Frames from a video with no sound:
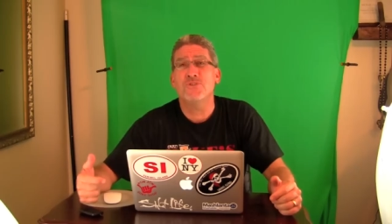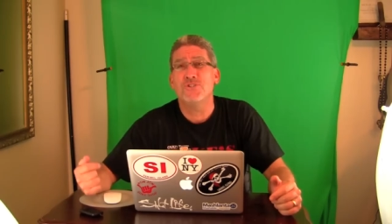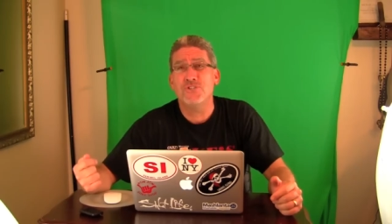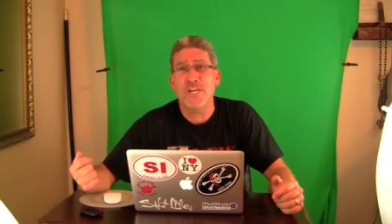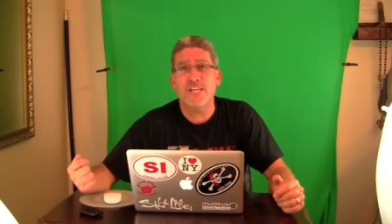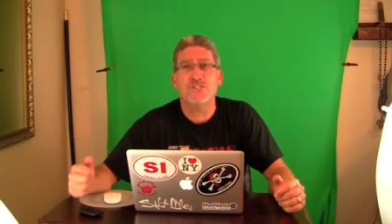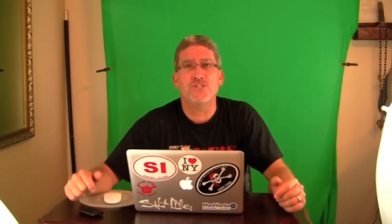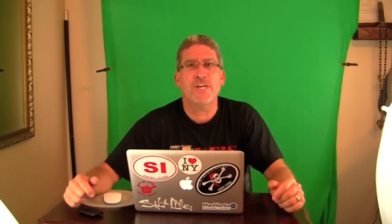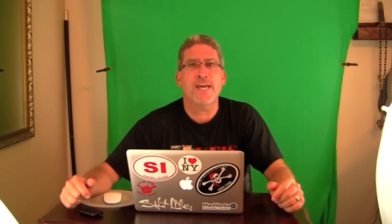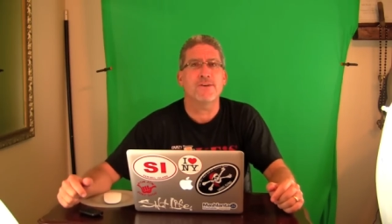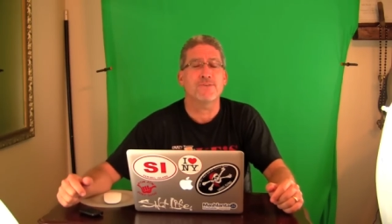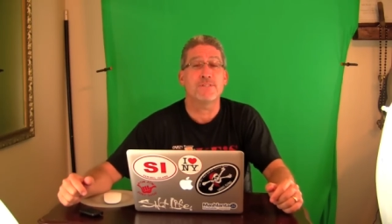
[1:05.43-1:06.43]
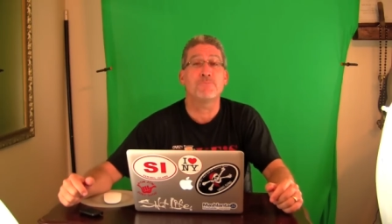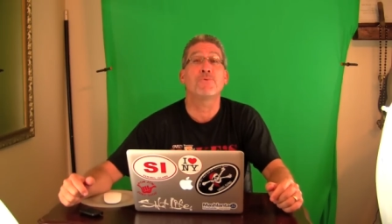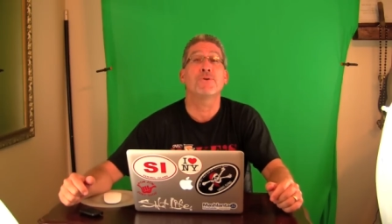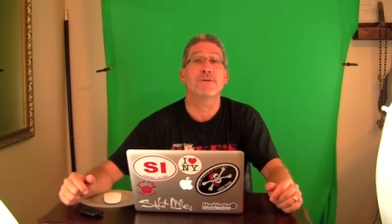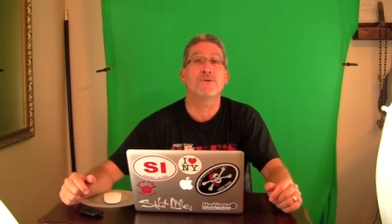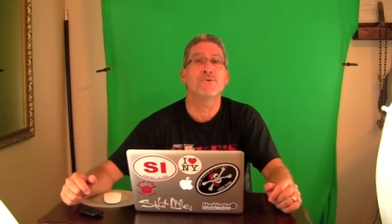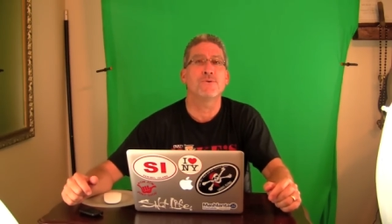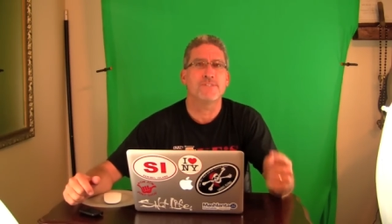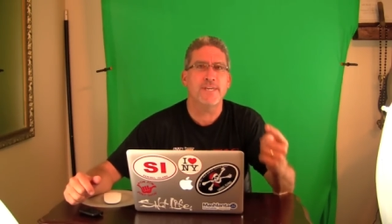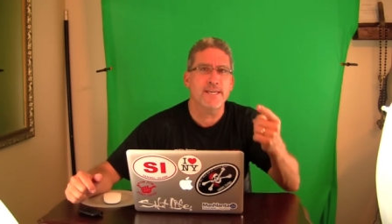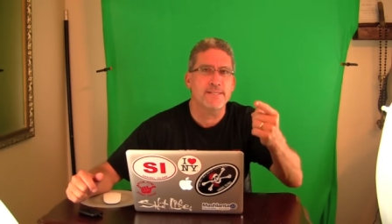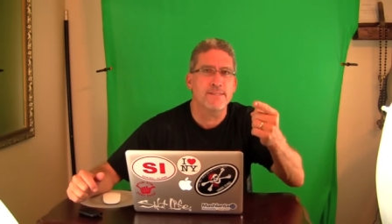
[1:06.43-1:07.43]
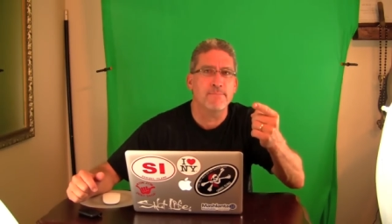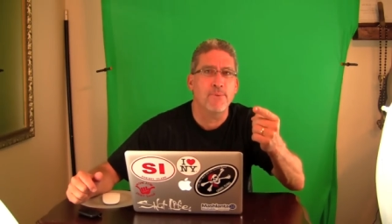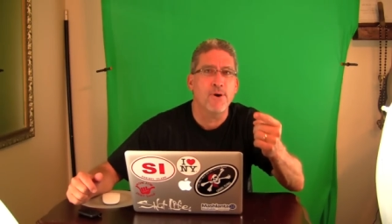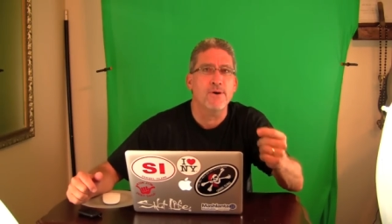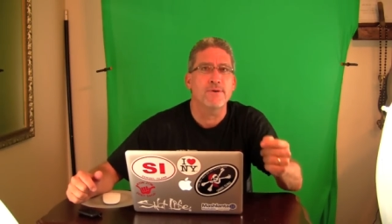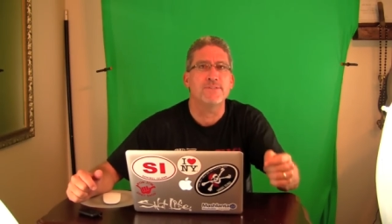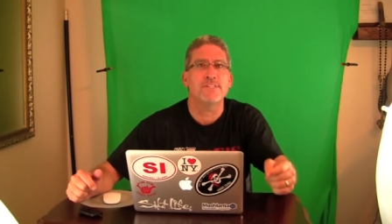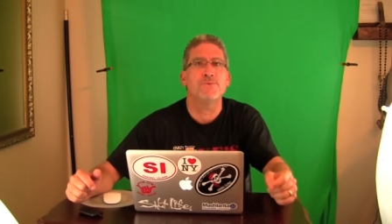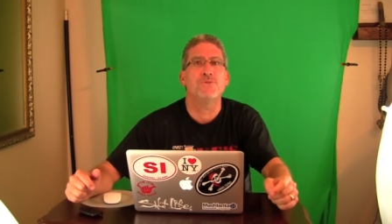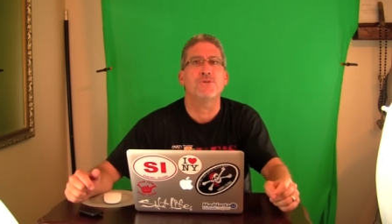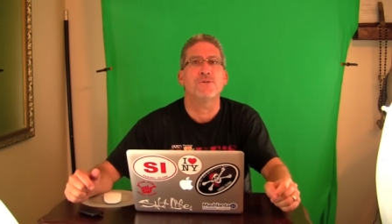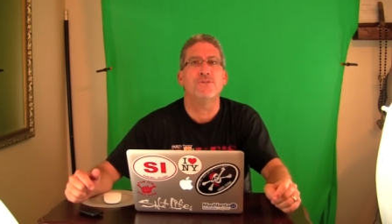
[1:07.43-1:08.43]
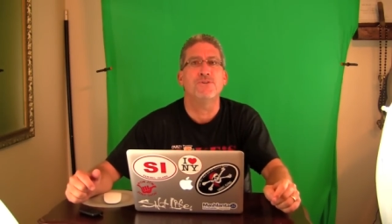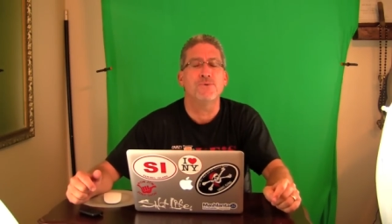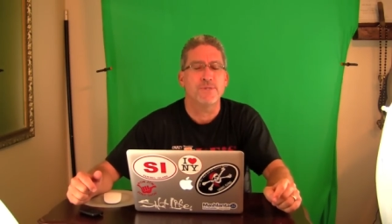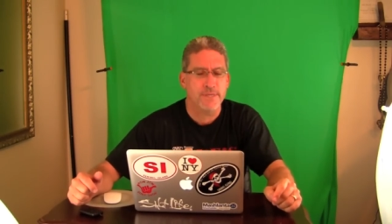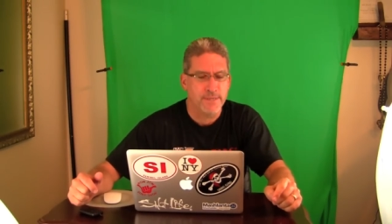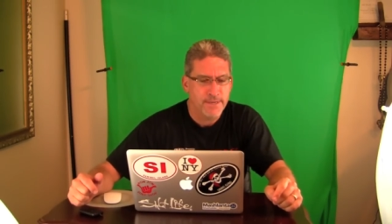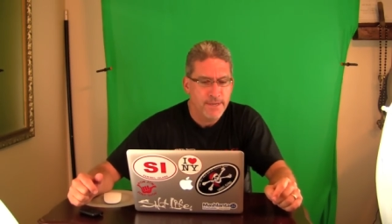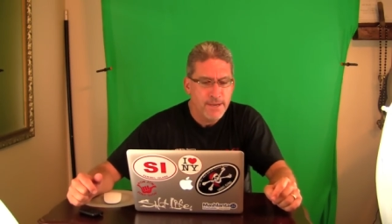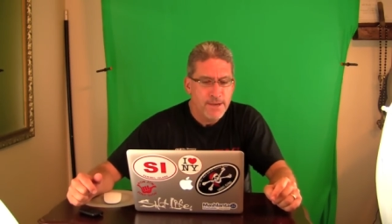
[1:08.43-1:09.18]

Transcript: you to change channels. It's pretty cool. Take it to the bar and see what you can do with it.